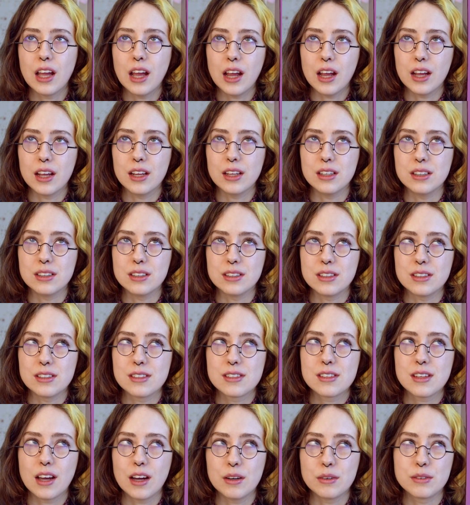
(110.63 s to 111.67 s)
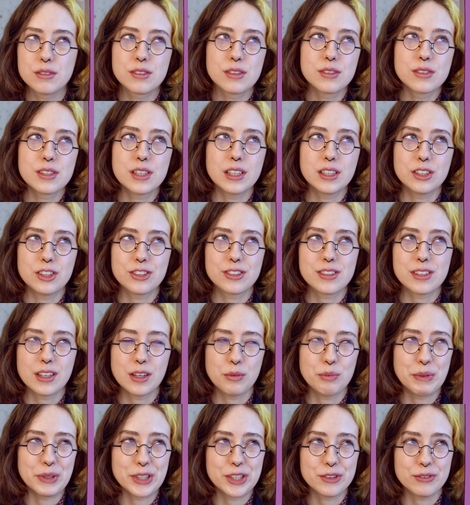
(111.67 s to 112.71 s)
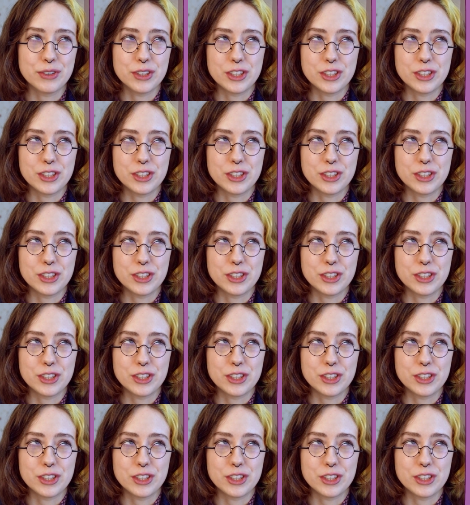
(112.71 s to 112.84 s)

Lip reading: and I was using just like a bunch of